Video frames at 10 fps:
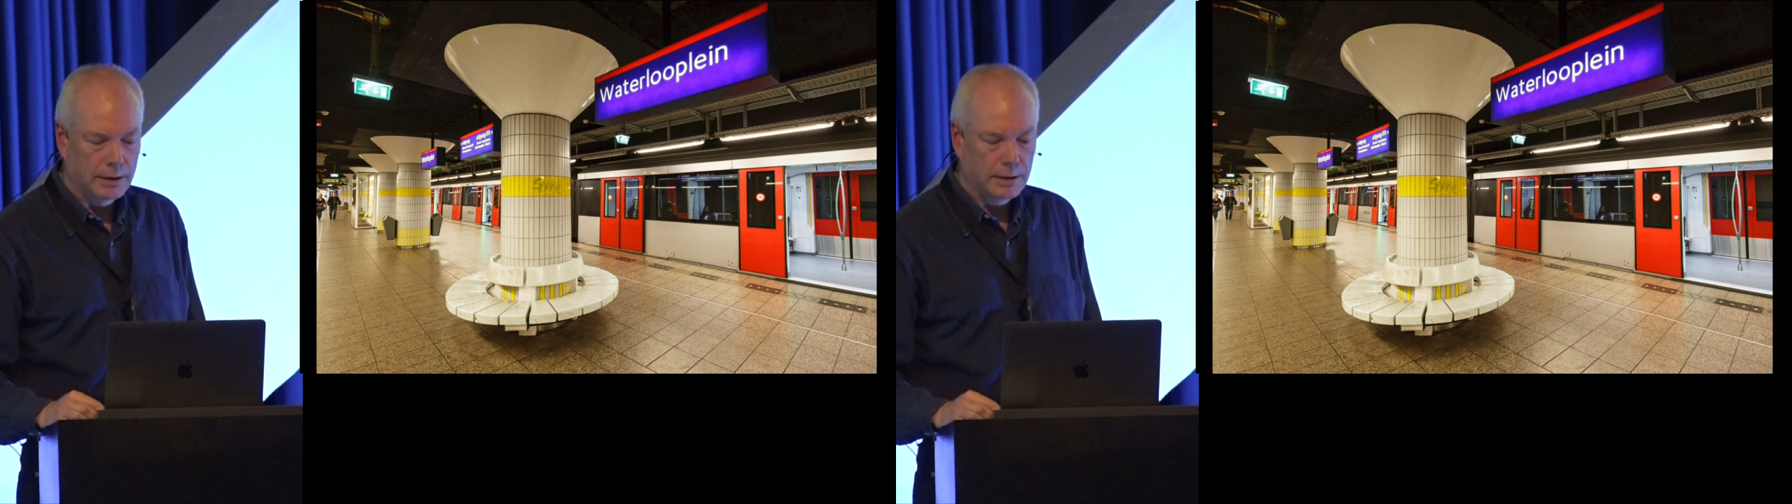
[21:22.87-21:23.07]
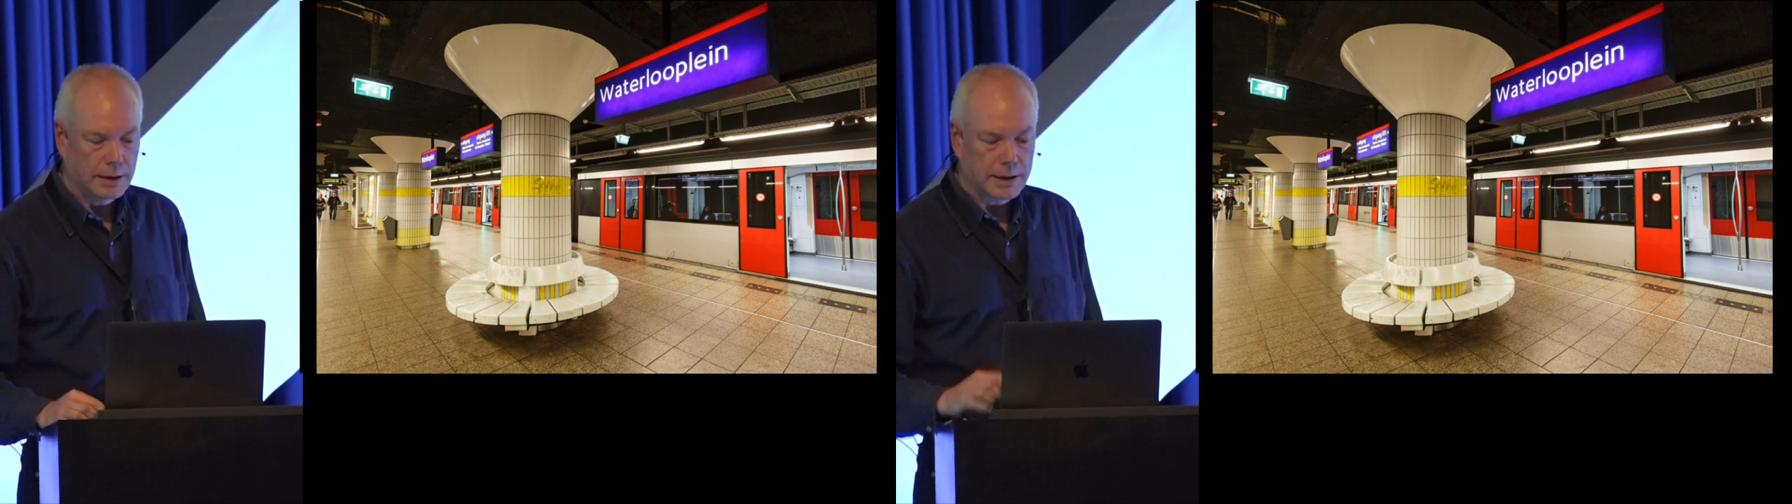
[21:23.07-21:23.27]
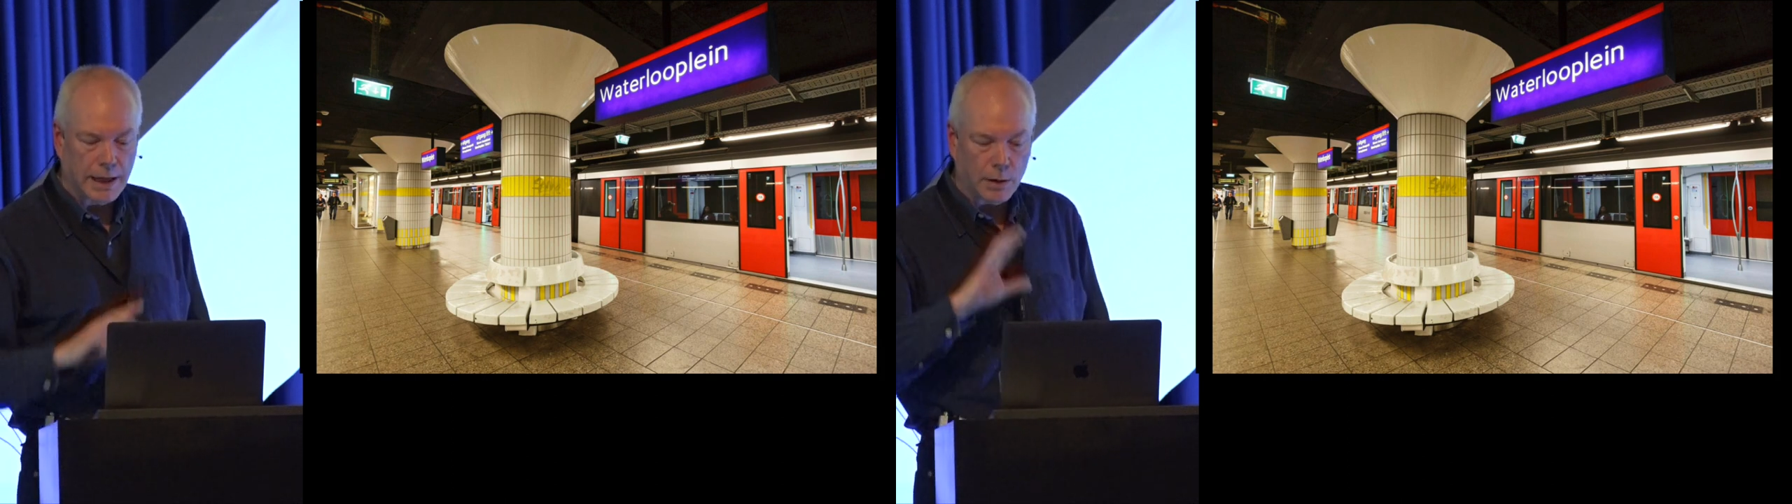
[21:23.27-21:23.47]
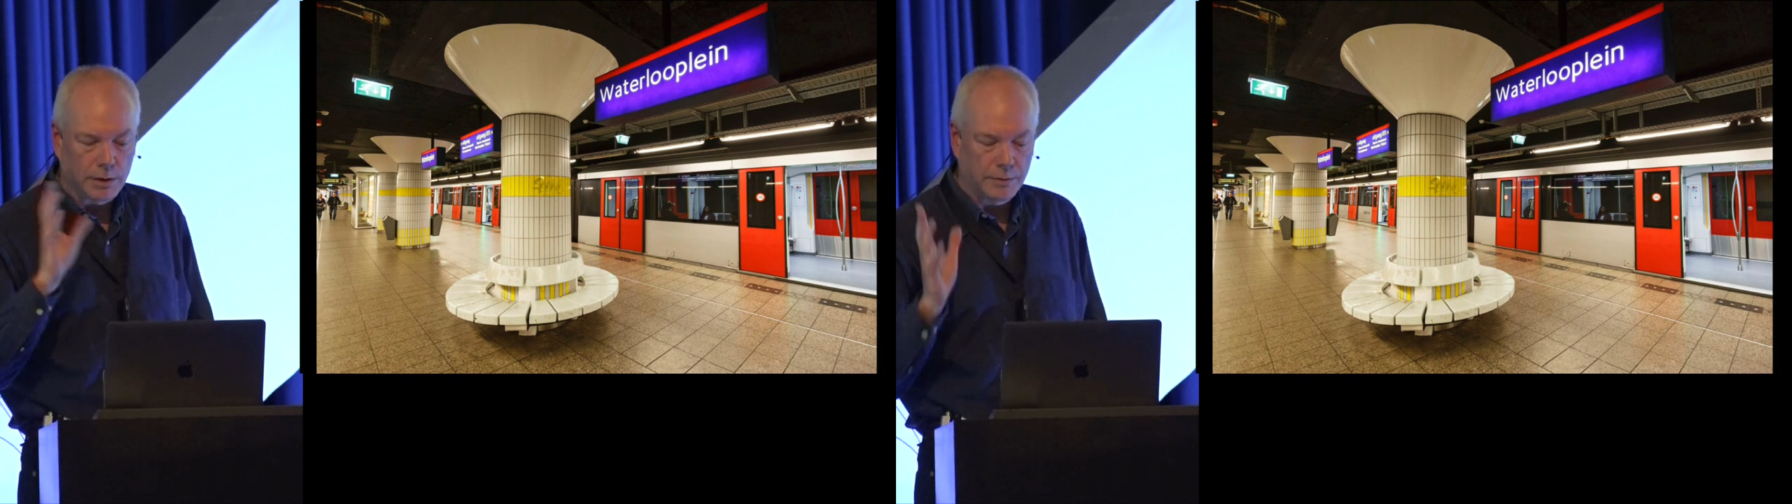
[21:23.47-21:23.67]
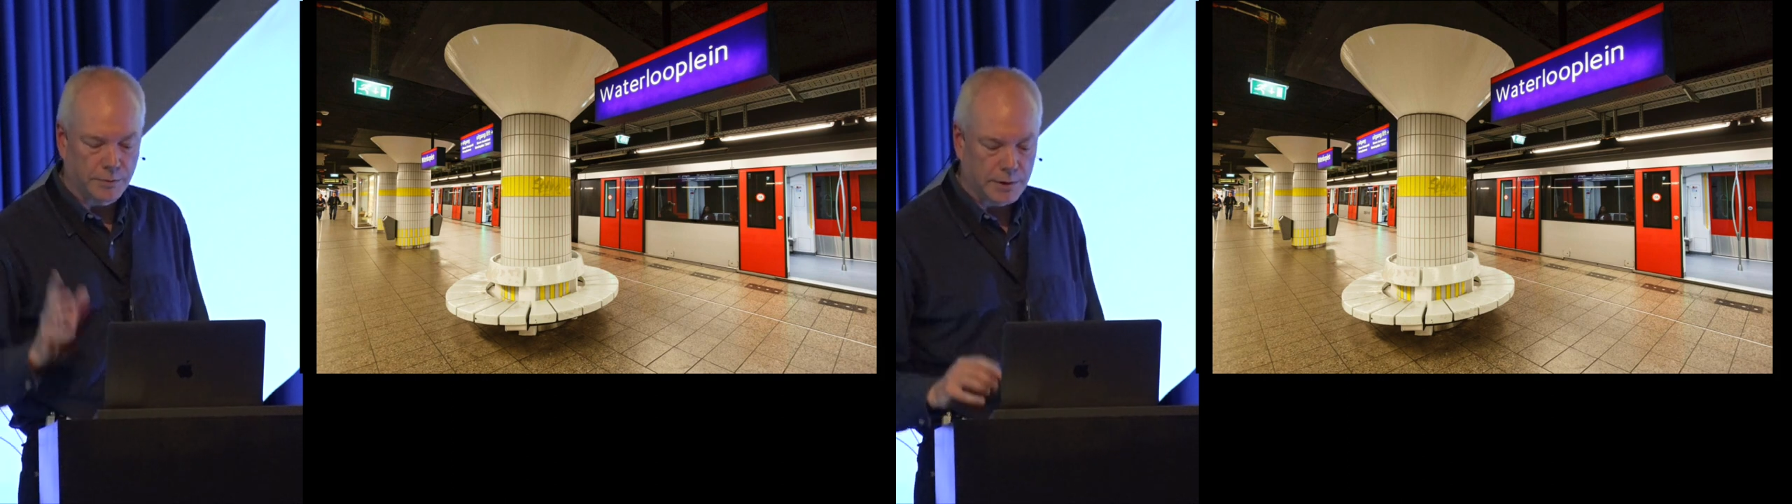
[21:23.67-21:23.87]
And there's now a
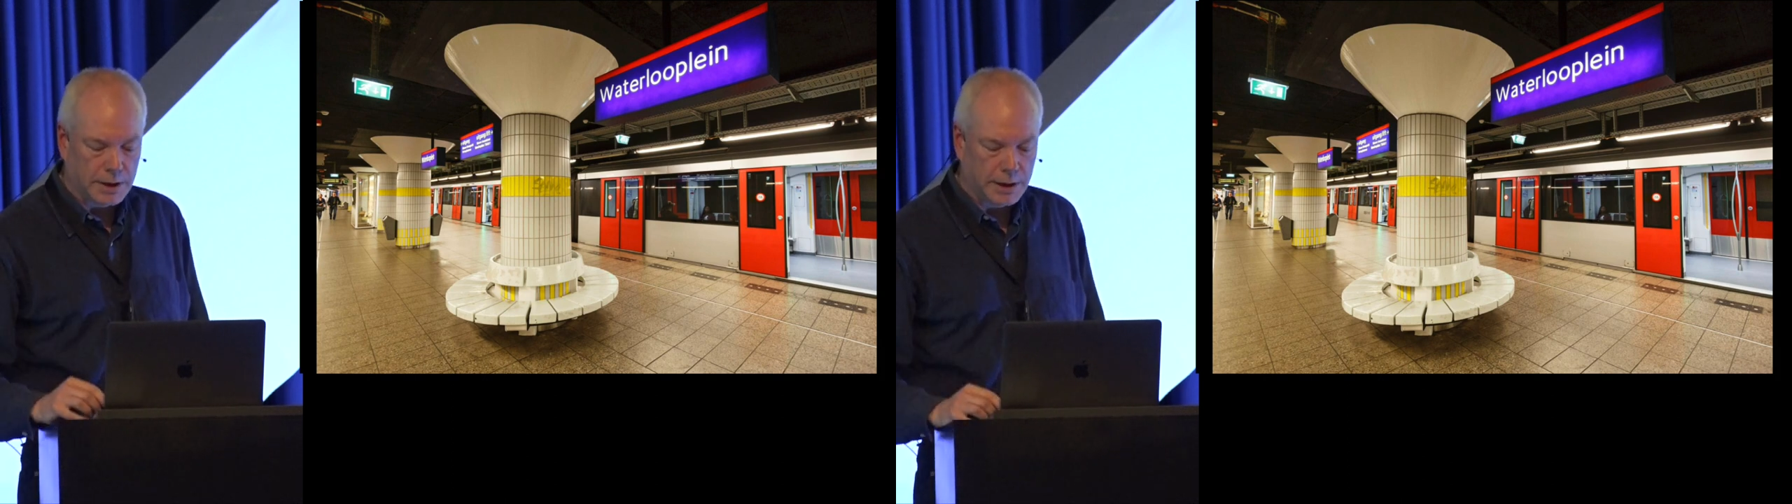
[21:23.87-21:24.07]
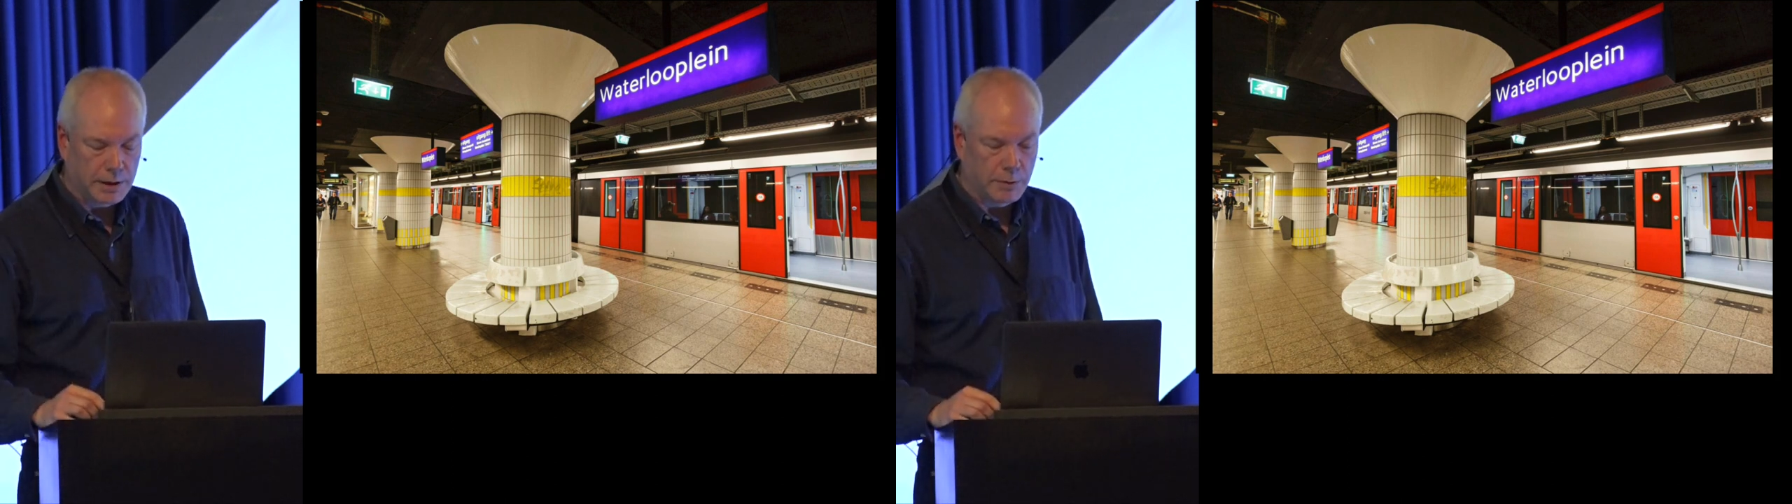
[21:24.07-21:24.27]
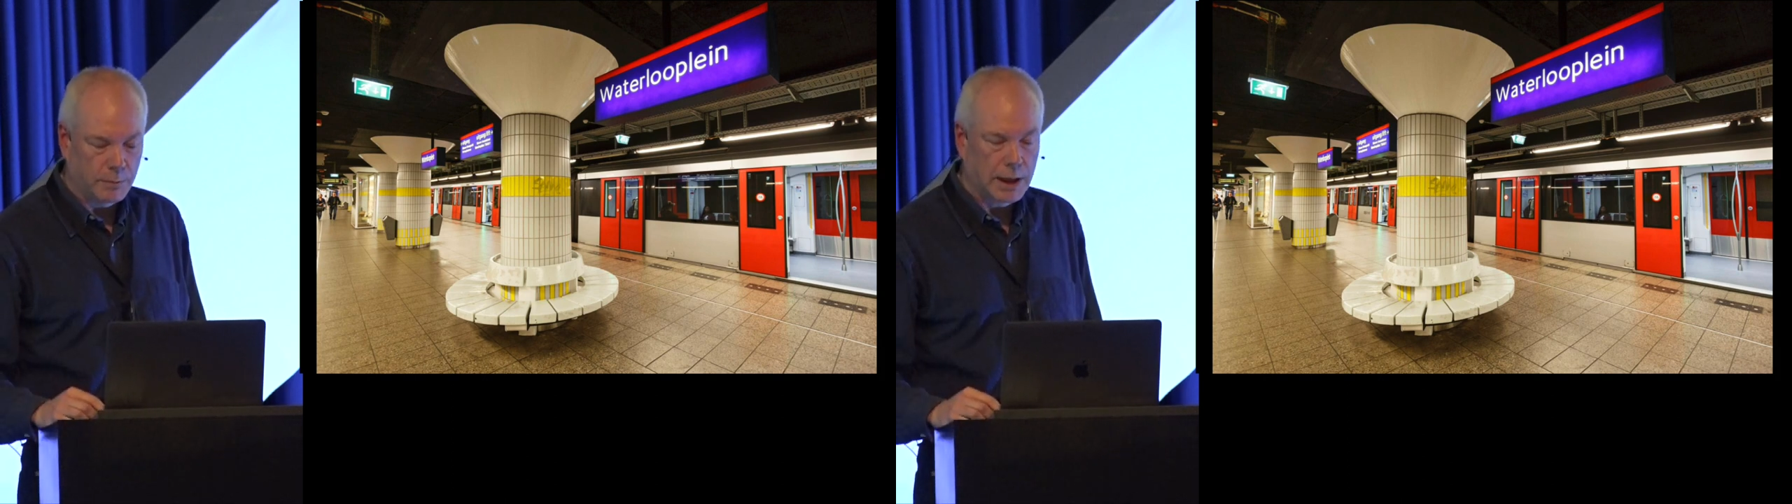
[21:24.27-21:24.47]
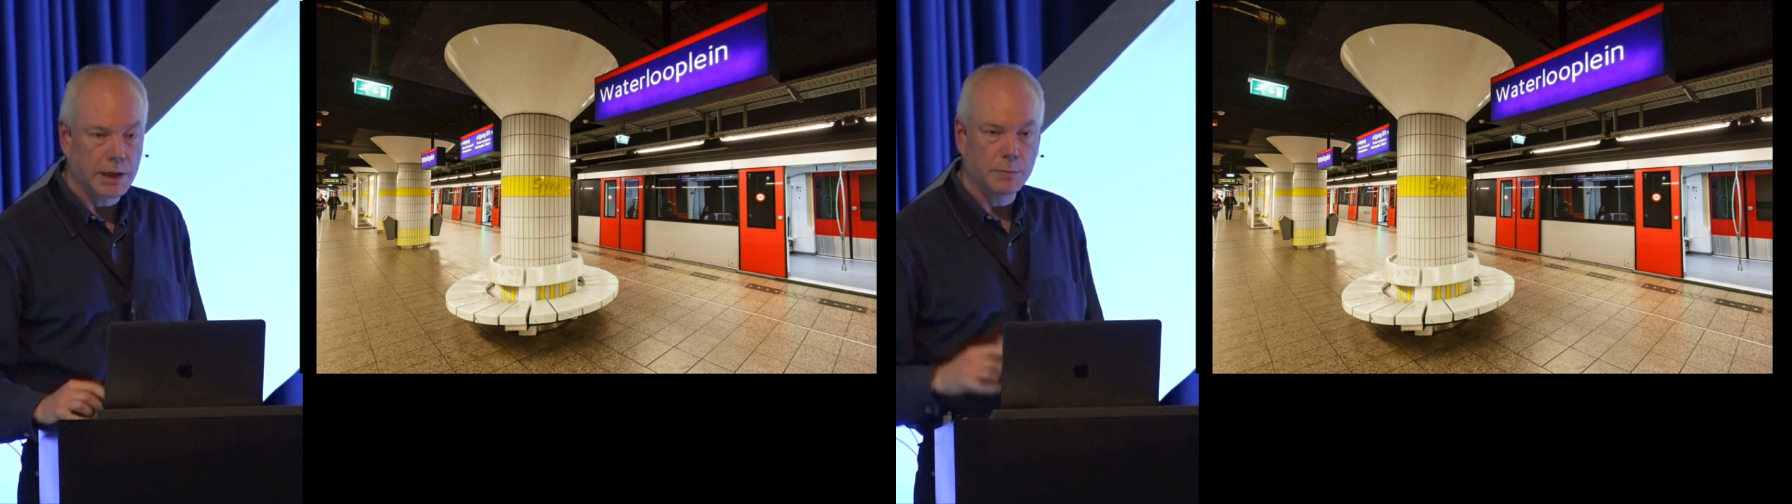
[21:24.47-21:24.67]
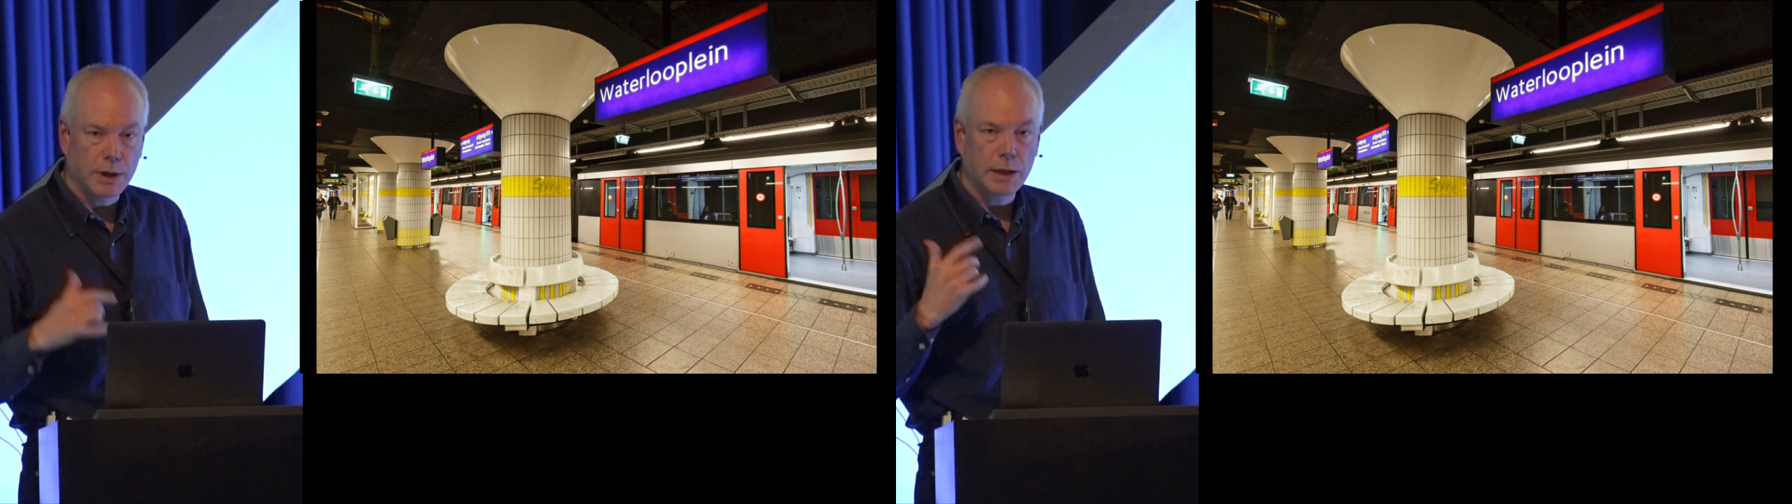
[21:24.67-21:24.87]
different system in
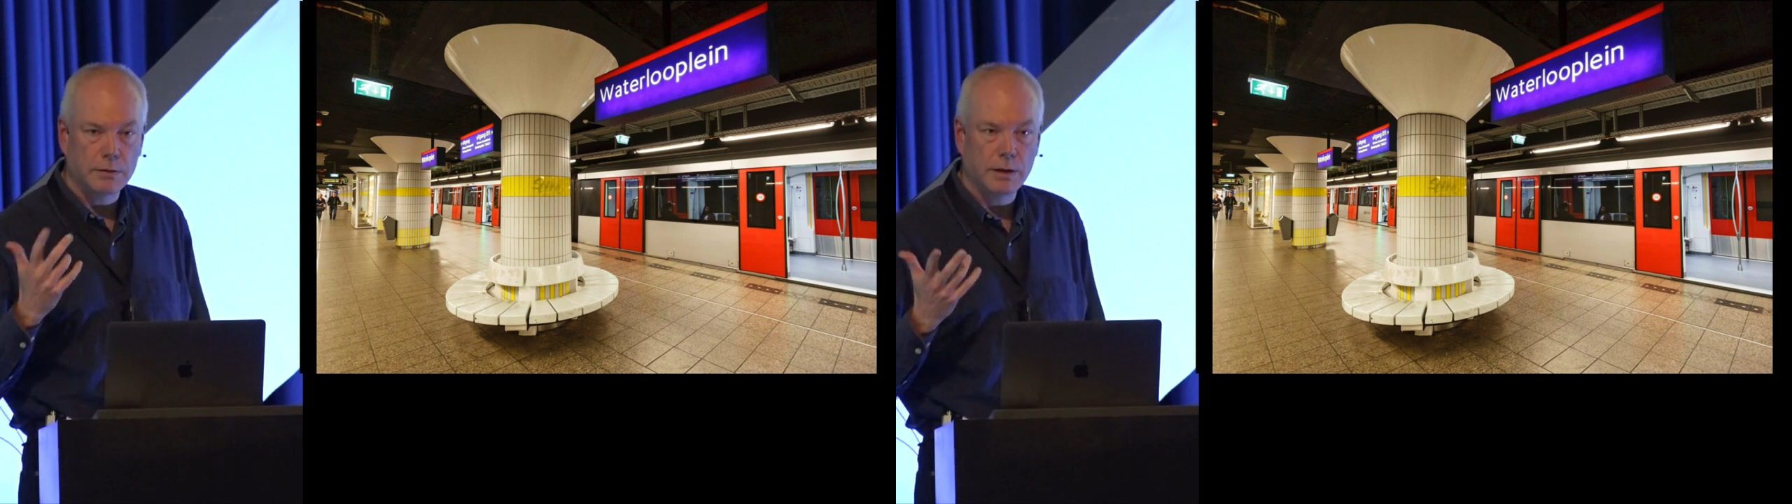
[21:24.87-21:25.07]
place, but it,